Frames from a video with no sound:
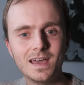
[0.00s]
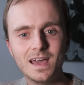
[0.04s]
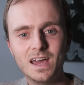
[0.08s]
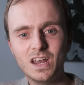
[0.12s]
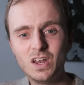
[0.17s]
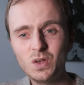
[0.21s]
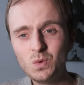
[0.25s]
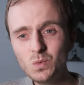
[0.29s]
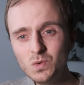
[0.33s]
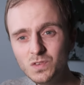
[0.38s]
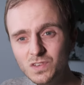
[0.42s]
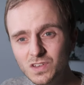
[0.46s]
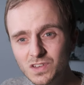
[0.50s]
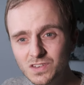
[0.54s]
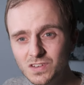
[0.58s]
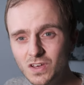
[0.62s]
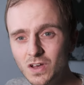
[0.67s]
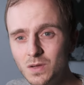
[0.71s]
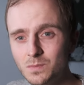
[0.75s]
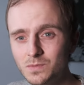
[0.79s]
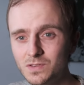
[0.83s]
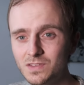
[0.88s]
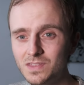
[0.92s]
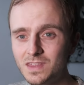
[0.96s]
and I was at
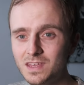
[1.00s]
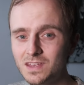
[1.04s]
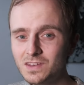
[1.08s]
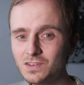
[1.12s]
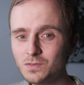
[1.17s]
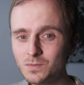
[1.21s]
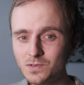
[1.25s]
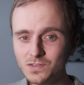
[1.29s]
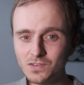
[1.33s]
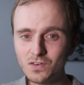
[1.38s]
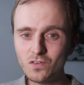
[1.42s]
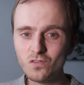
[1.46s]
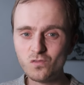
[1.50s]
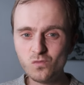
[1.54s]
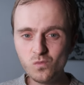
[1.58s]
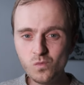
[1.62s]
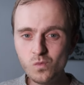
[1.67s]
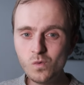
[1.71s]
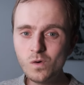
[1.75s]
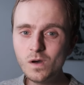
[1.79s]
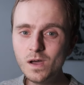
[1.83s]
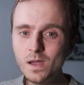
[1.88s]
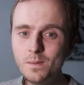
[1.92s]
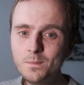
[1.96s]
times thinking to myself,
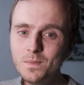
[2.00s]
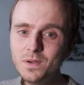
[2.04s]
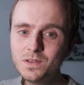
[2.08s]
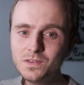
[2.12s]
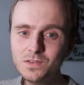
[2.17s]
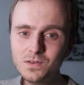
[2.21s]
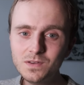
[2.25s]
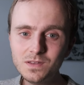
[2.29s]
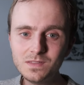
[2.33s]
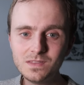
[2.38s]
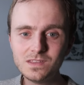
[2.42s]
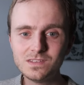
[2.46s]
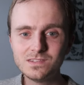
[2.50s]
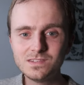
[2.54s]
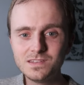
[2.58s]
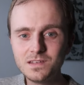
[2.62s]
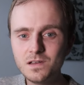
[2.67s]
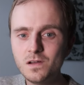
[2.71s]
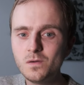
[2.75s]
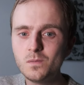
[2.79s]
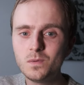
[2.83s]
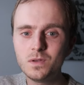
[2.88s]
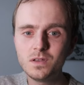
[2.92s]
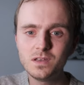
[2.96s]
why am I doing this
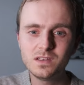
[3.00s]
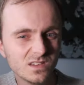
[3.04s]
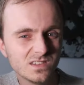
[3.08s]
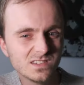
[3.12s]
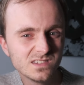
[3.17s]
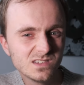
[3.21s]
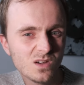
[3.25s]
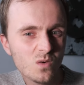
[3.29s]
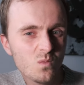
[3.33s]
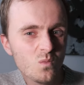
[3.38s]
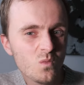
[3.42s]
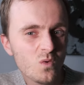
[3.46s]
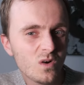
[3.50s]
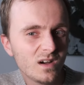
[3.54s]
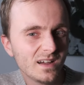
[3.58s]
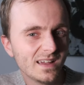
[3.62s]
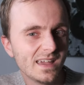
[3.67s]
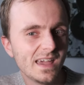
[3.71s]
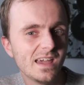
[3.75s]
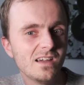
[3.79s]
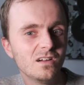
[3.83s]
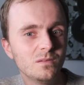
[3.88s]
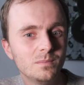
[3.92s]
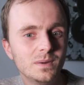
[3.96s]
now when I somewhat
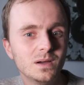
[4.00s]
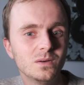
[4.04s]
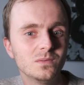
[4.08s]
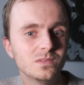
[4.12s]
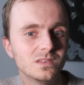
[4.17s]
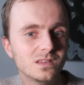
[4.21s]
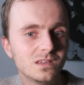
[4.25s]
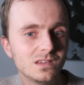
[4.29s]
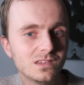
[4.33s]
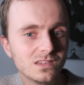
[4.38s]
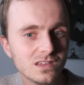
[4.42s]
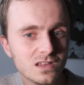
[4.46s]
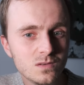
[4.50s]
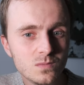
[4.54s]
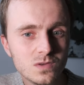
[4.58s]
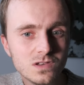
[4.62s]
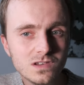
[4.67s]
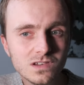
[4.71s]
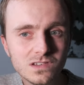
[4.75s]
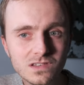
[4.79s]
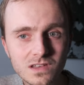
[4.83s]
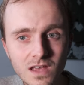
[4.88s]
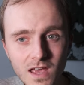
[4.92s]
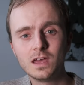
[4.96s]
care about these
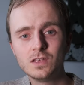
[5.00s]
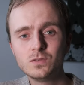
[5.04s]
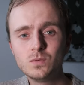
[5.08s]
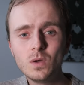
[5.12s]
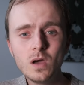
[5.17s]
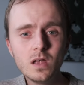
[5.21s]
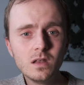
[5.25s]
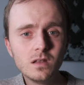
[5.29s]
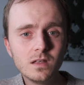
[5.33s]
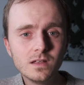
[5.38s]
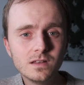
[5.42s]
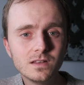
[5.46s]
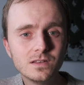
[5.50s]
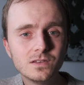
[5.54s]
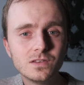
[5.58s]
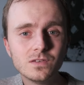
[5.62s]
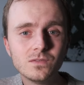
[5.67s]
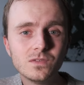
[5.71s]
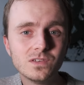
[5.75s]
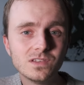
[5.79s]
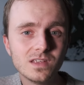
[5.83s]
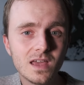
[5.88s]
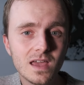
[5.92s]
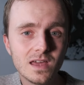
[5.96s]
images, as we're unlikely to
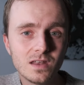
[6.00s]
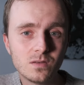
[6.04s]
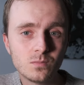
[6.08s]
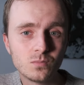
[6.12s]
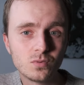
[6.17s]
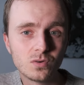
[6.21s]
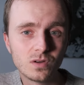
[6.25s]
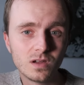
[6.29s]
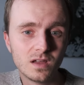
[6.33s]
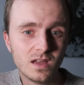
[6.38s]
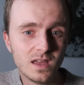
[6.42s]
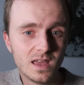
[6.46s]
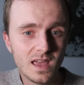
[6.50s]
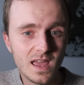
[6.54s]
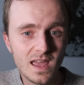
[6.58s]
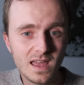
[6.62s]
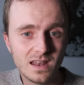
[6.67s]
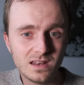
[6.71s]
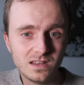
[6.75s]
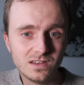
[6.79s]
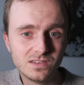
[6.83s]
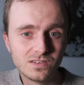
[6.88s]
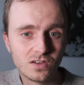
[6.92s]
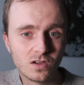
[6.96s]
visit Edinburgh
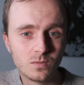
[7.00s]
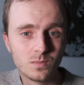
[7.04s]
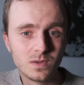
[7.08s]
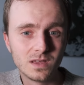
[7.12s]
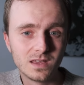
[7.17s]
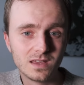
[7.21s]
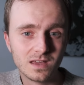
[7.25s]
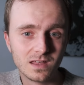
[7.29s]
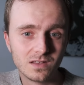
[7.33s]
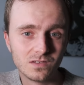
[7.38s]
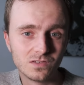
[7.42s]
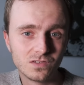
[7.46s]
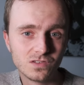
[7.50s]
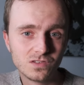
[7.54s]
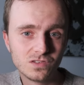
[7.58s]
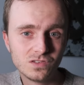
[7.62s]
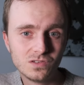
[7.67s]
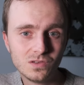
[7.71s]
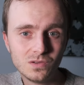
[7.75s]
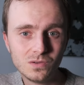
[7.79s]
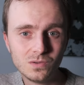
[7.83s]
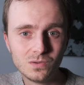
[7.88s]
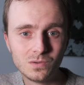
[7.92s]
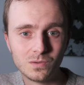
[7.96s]
anytime again
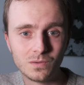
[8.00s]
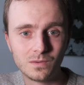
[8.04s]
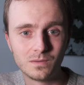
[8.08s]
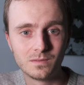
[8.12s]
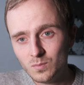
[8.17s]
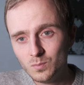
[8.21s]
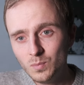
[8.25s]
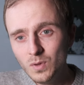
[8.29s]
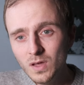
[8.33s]
soon.